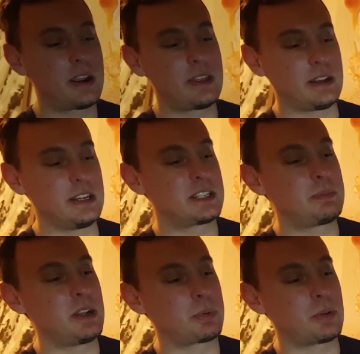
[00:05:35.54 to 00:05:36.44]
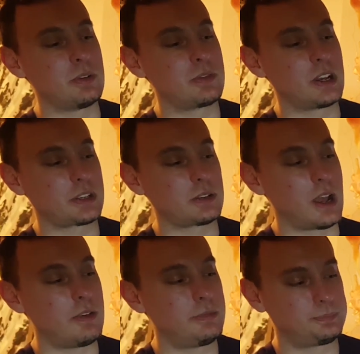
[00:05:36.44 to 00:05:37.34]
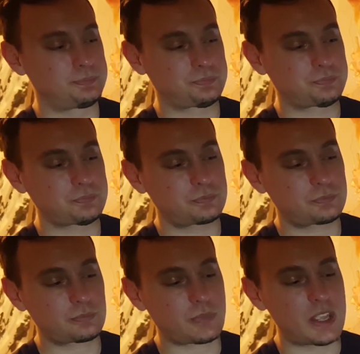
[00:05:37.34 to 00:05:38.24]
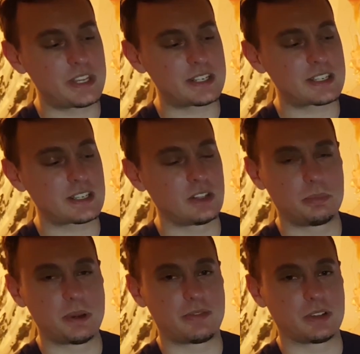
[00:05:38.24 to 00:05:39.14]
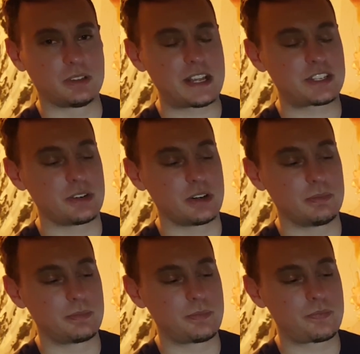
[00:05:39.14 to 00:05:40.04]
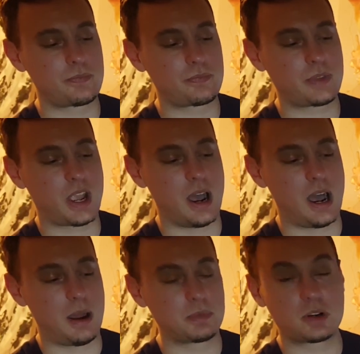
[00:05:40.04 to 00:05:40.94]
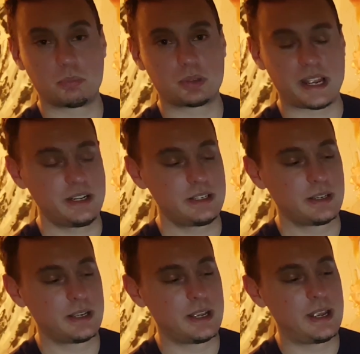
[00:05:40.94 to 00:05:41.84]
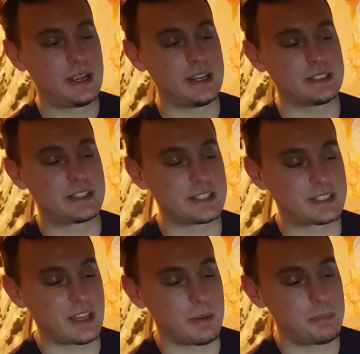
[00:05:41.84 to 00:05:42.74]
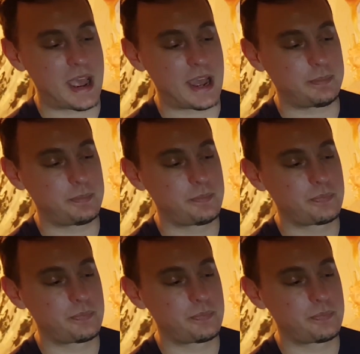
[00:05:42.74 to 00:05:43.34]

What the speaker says: area that needs to be improved on the glove, this is a little bit of a lesser complaint, is this thumb pad.